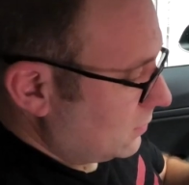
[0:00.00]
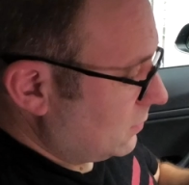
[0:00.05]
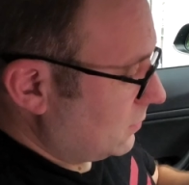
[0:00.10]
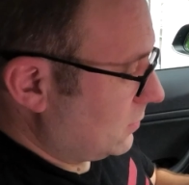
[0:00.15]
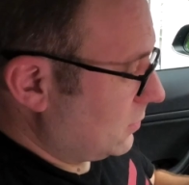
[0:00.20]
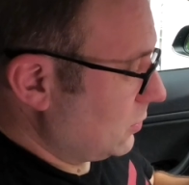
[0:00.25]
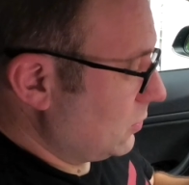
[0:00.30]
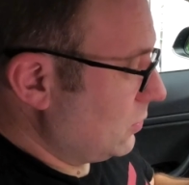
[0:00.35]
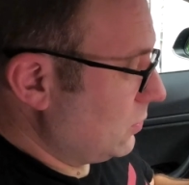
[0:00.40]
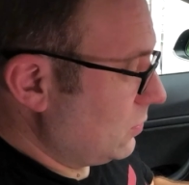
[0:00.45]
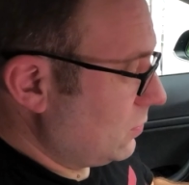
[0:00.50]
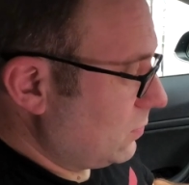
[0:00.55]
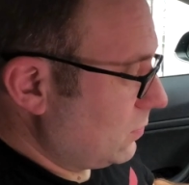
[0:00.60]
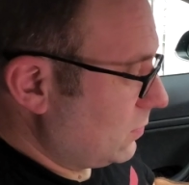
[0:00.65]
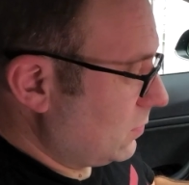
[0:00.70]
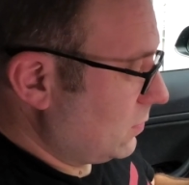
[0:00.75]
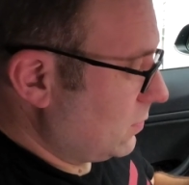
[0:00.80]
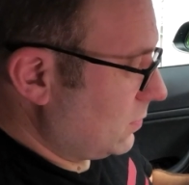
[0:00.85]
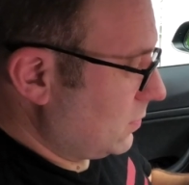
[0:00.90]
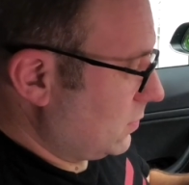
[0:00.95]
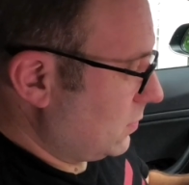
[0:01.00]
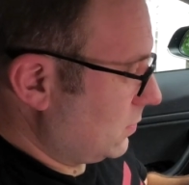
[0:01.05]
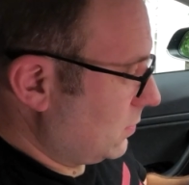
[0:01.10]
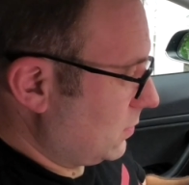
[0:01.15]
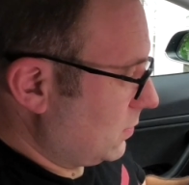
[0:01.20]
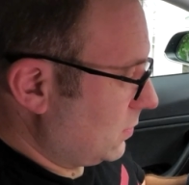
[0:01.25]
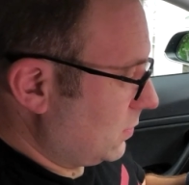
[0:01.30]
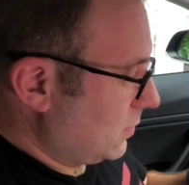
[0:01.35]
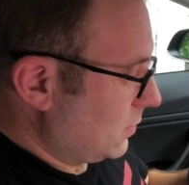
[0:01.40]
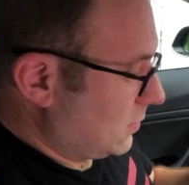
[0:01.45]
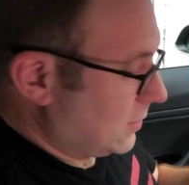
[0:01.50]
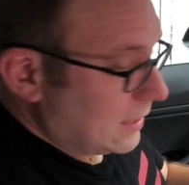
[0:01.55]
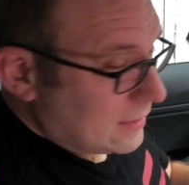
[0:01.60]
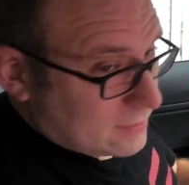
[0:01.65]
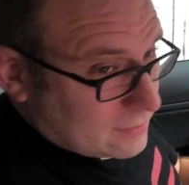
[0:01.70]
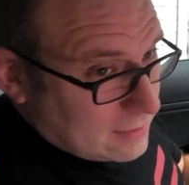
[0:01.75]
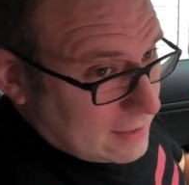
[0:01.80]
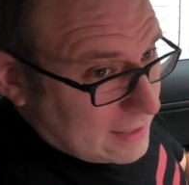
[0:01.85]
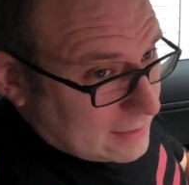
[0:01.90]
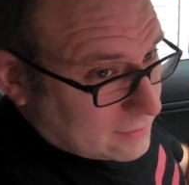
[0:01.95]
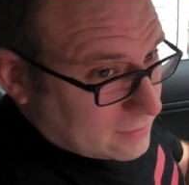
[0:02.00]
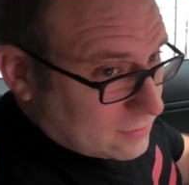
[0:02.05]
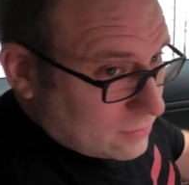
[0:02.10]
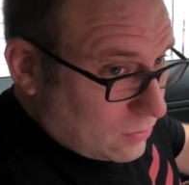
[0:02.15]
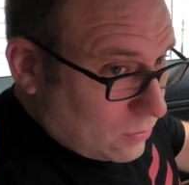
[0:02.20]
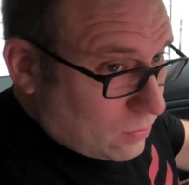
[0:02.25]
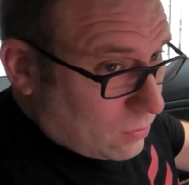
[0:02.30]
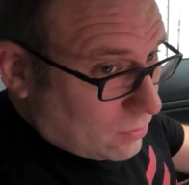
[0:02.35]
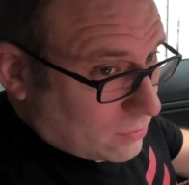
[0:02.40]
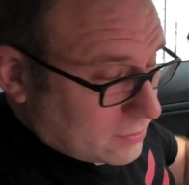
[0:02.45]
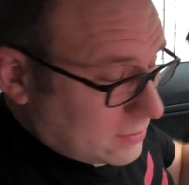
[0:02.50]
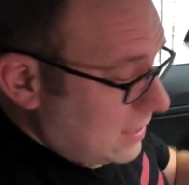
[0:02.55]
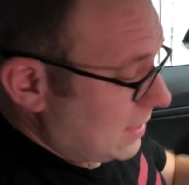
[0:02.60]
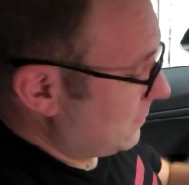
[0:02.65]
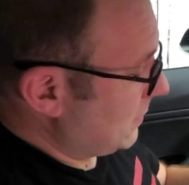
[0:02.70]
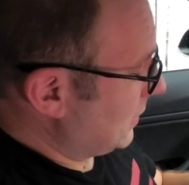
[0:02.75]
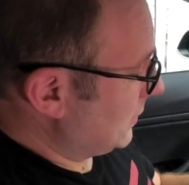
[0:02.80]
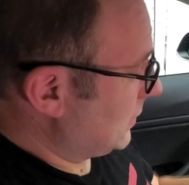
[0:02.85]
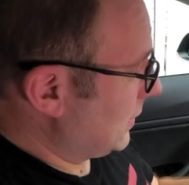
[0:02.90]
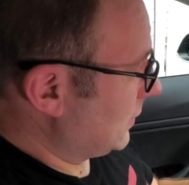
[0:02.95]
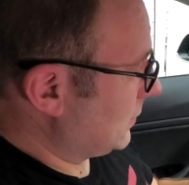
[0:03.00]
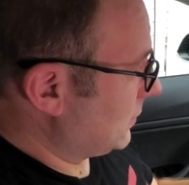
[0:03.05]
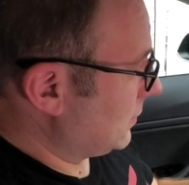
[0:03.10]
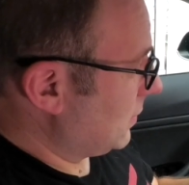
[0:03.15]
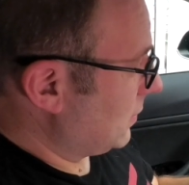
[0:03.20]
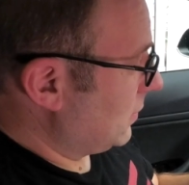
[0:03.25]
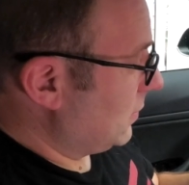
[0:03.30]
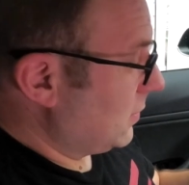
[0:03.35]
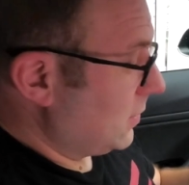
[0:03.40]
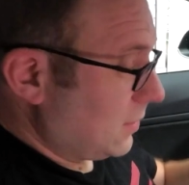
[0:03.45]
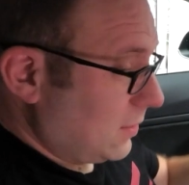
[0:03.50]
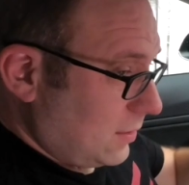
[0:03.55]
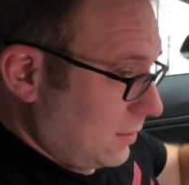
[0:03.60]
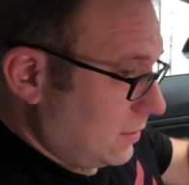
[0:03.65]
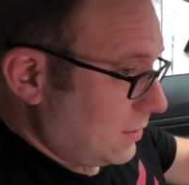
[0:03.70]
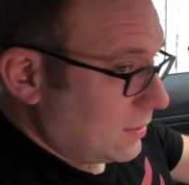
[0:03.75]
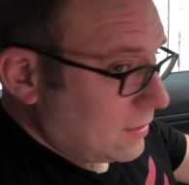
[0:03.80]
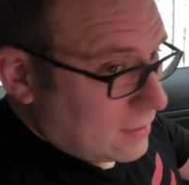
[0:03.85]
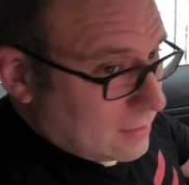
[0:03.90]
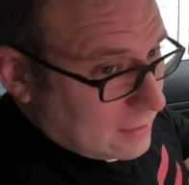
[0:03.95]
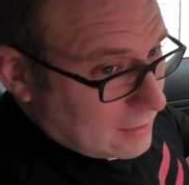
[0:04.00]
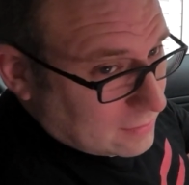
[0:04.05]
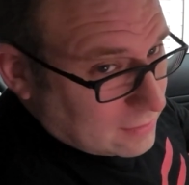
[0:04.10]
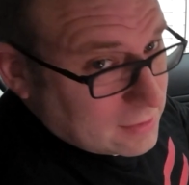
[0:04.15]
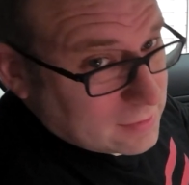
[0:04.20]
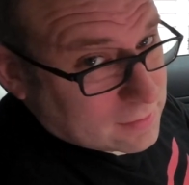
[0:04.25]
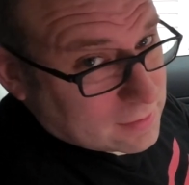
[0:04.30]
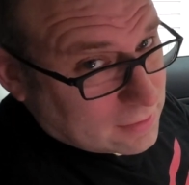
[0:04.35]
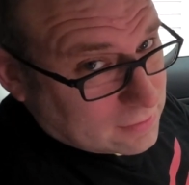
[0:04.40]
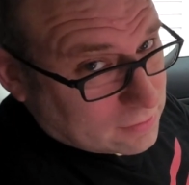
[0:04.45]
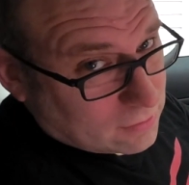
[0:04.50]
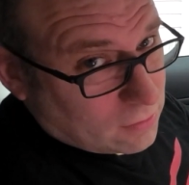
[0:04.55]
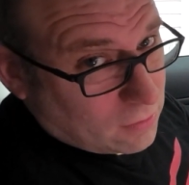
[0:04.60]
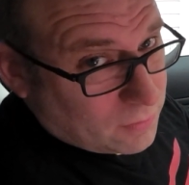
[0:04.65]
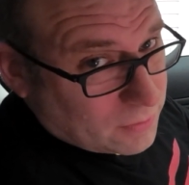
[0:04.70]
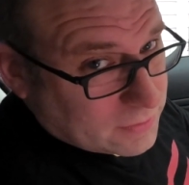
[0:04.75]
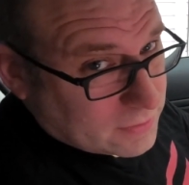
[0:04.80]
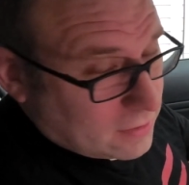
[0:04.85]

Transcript: to Tesla X or Scan My Tesla. And these things are almost